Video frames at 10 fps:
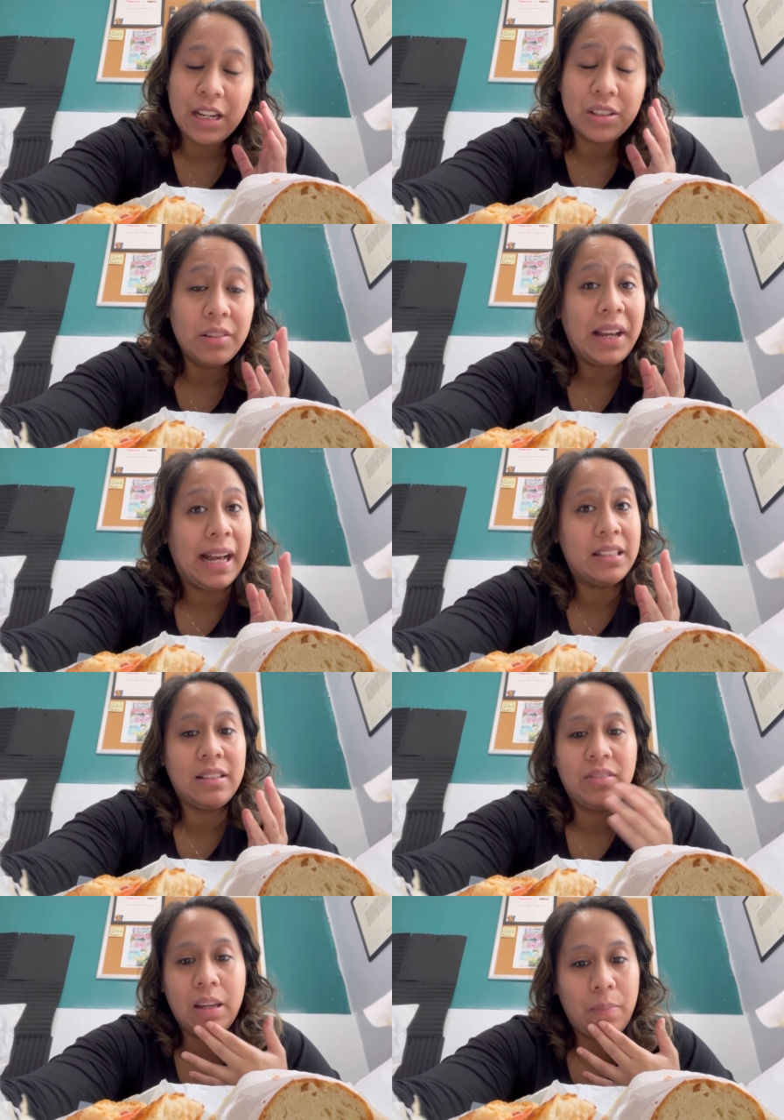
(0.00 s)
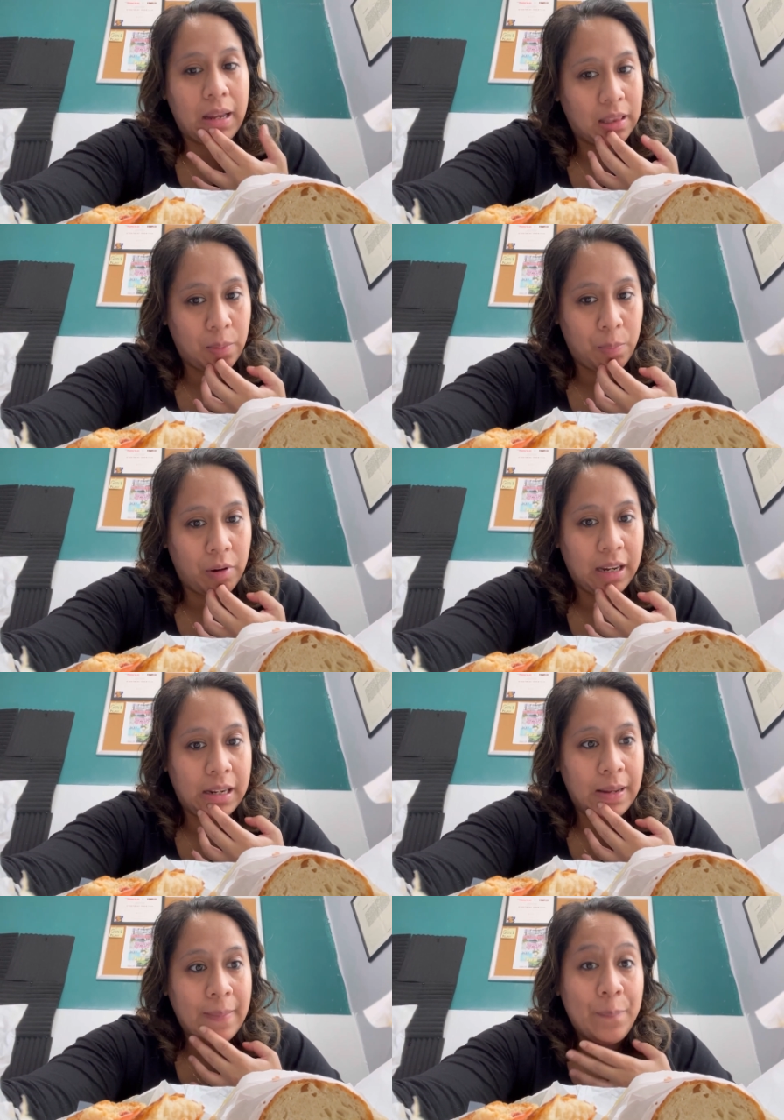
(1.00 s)
I should have asked if they make their
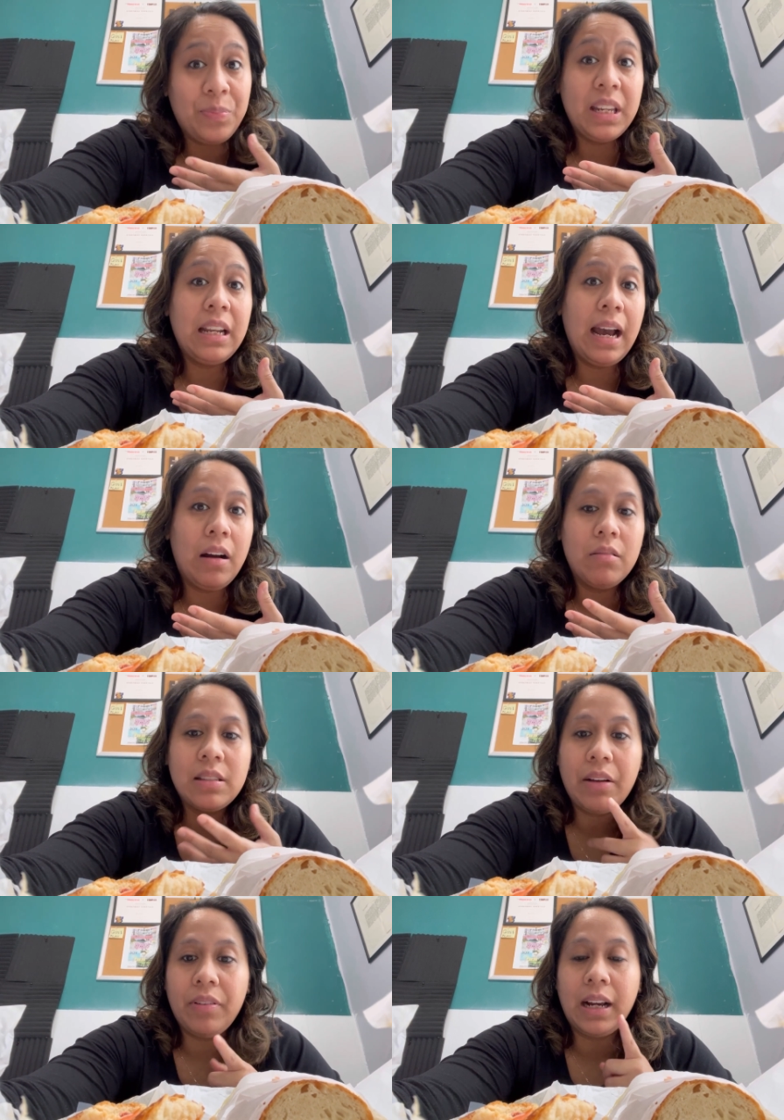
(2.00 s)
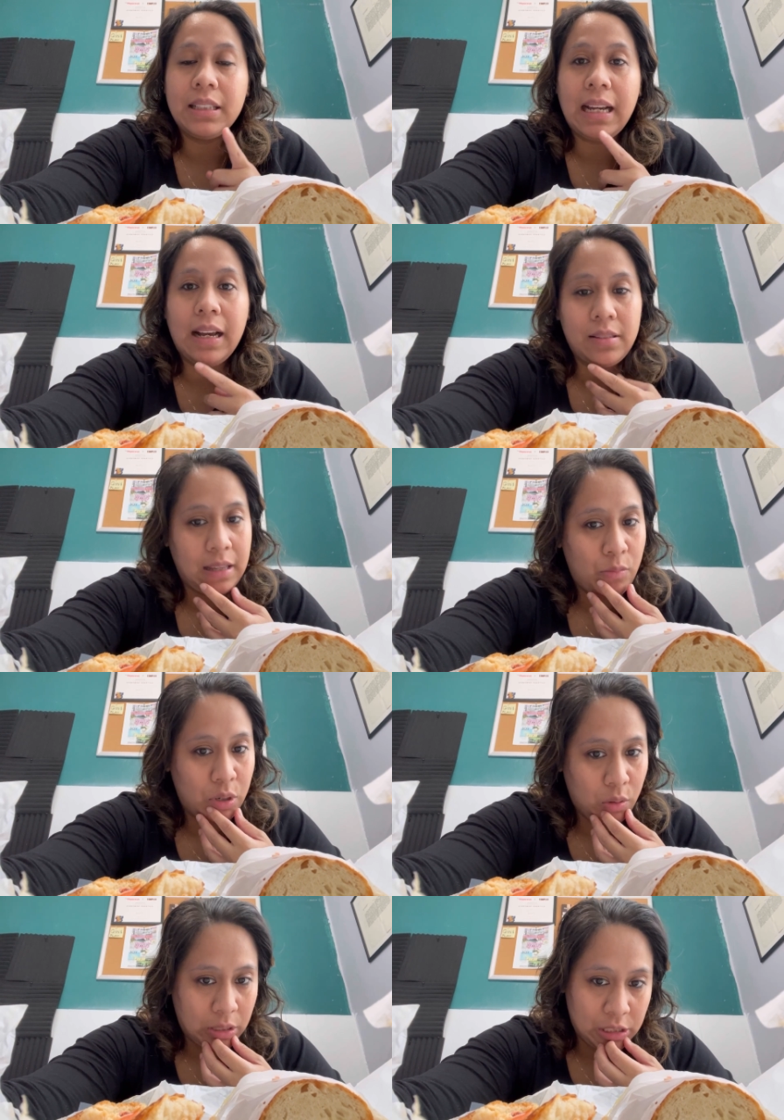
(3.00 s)
bread in-house. I forgot to ask that
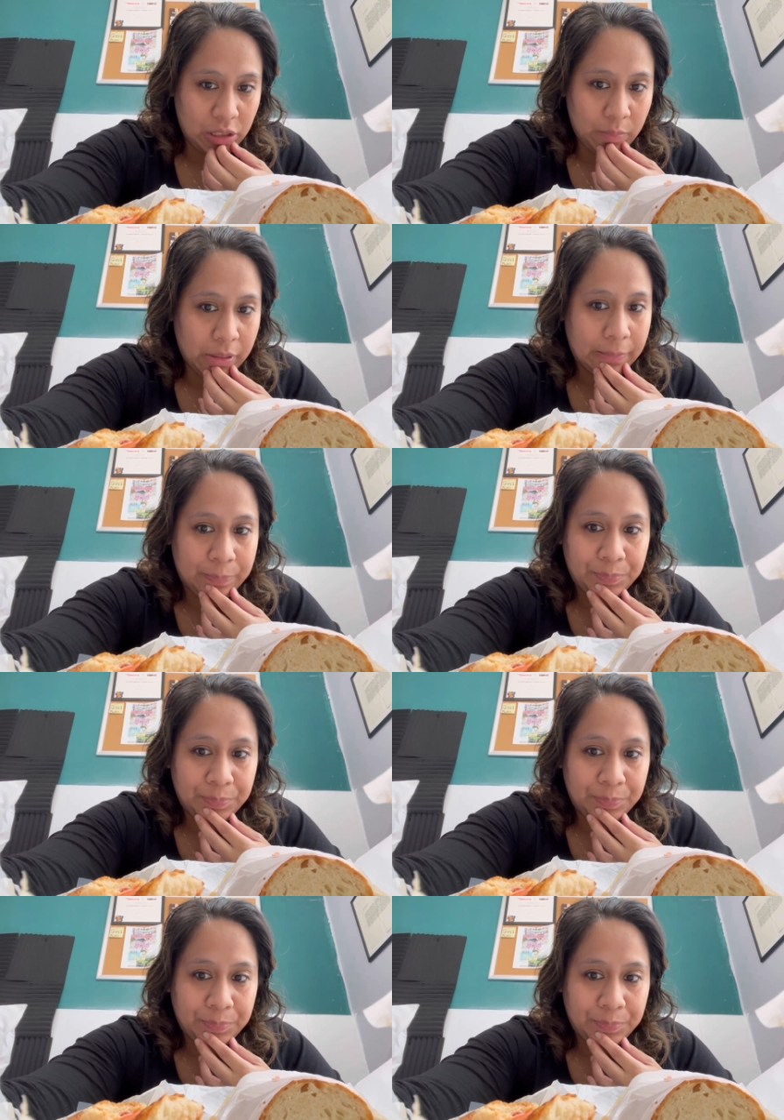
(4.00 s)
one question, but